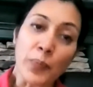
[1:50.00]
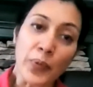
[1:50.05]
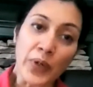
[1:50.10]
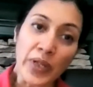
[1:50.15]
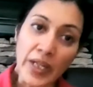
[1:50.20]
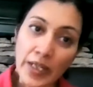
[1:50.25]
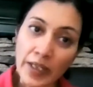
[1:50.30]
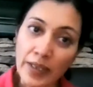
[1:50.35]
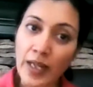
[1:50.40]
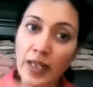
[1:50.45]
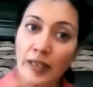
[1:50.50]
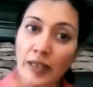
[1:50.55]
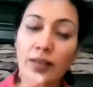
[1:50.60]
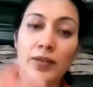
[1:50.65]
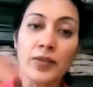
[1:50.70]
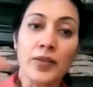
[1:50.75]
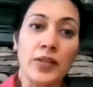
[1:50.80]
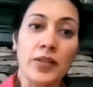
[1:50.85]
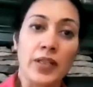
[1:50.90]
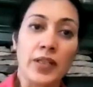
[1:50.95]
bring that
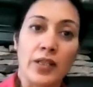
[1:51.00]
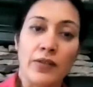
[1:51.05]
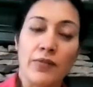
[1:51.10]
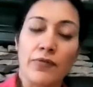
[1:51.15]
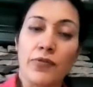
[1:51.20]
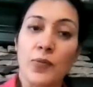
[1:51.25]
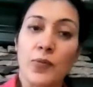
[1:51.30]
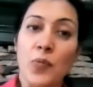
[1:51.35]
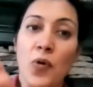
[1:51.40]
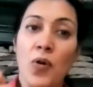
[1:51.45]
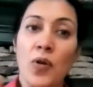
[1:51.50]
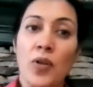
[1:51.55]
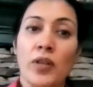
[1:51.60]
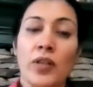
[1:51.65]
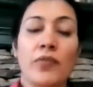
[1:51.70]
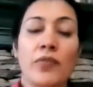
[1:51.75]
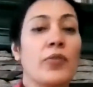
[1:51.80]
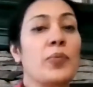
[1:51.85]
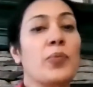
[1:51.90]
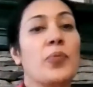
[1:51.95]
learning from
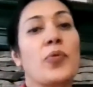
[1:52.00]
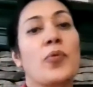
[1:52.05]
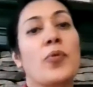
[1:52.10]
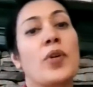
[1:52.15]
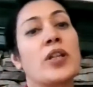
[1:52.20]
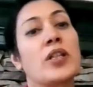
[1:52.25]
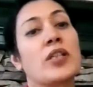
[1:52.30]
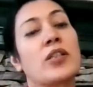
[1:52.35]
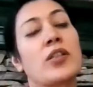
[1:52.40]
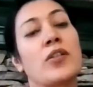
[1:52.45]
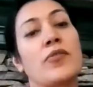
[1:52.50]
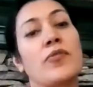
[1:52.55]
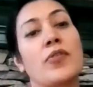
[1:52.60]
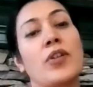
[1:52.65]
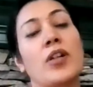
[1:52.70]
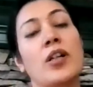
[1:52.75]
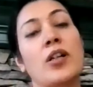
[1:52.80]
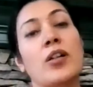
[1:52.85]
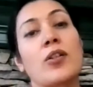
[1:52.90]
all different points of